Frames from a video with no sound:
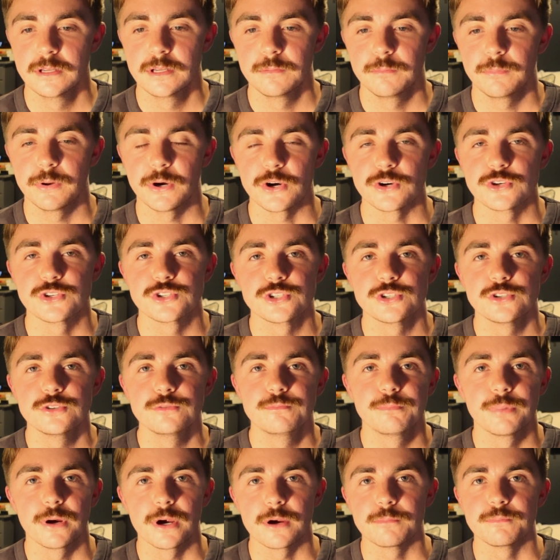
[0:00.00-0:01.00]
but our true
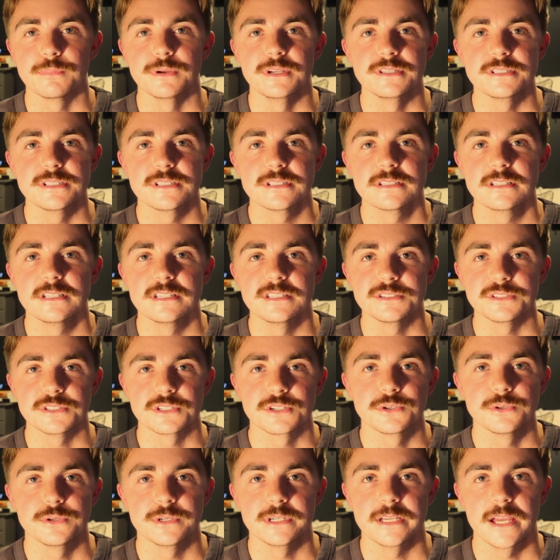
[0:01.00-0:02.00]
purpose is to
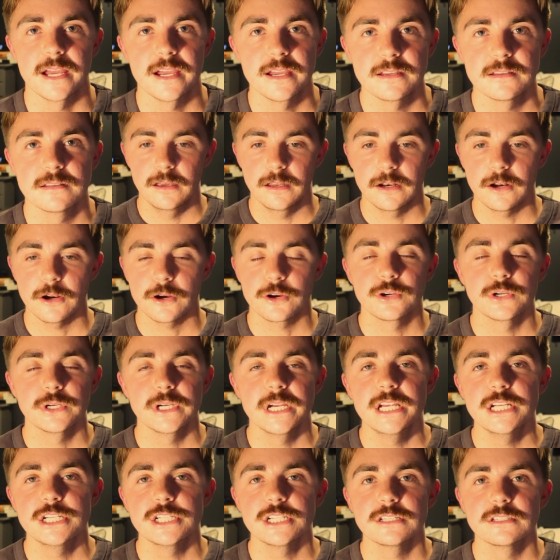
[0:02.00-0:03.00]
create. And our
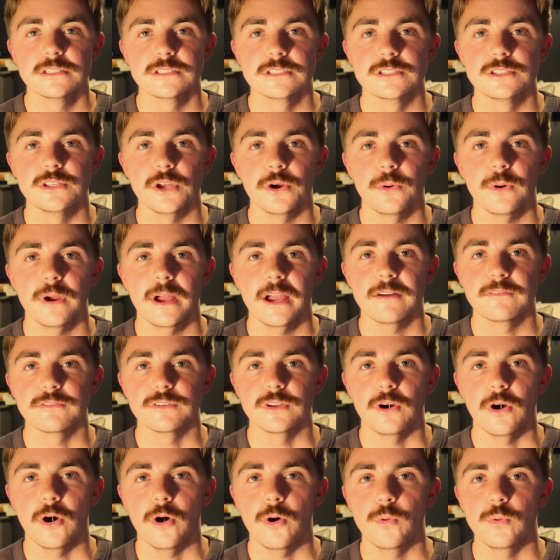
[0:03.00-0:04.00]
creations don't have
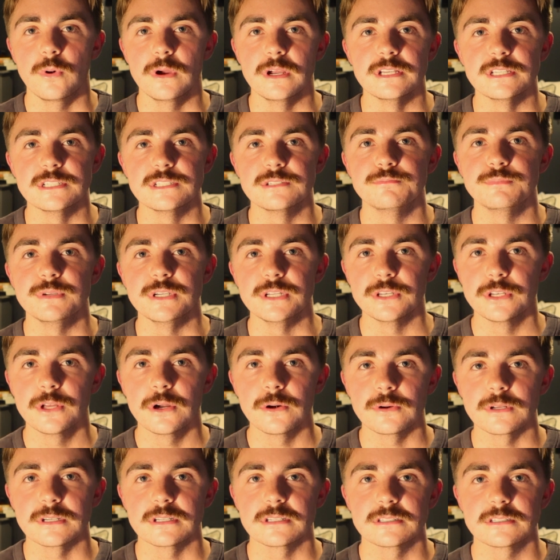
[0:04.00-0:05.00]
to always be
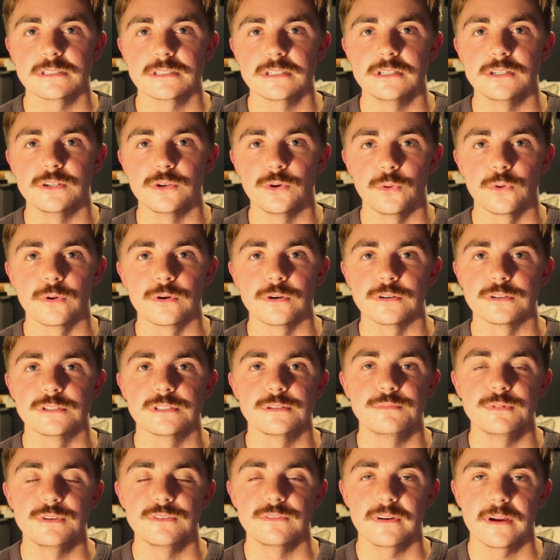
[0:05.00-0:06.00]
noticed in order to
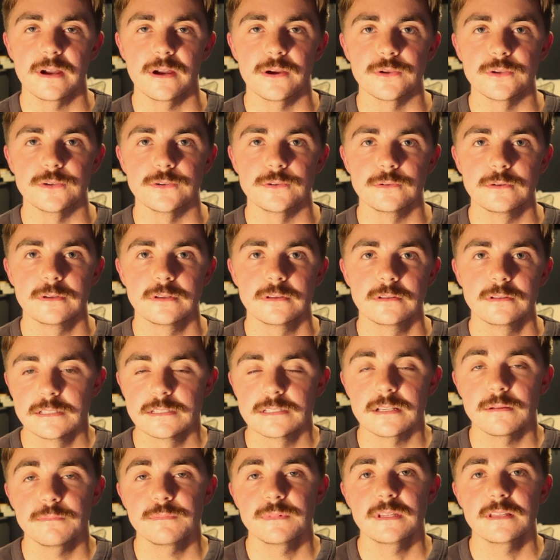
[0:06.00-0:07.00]
be valued.
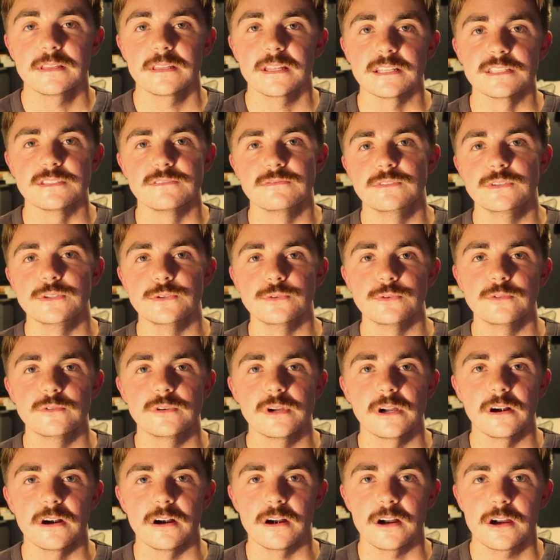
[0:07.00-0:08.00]
Something that's viewed
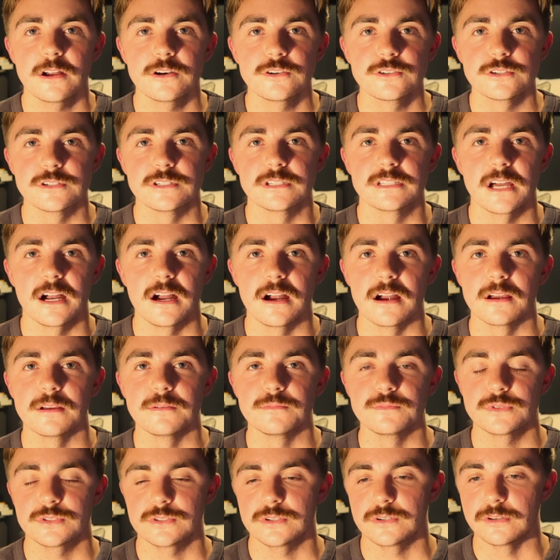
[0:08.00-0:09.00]
100
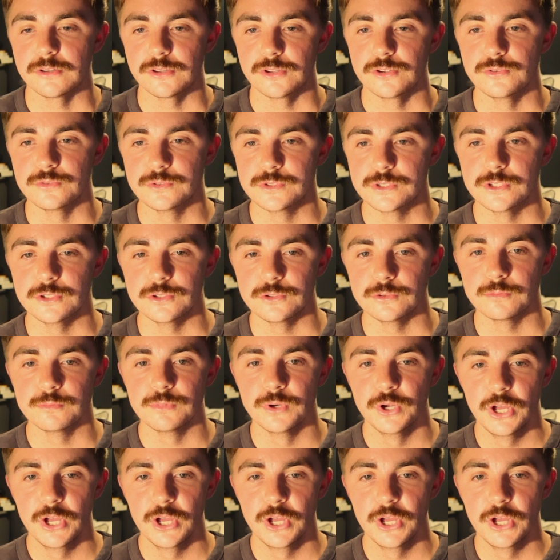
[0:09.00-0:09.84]
times on YouTube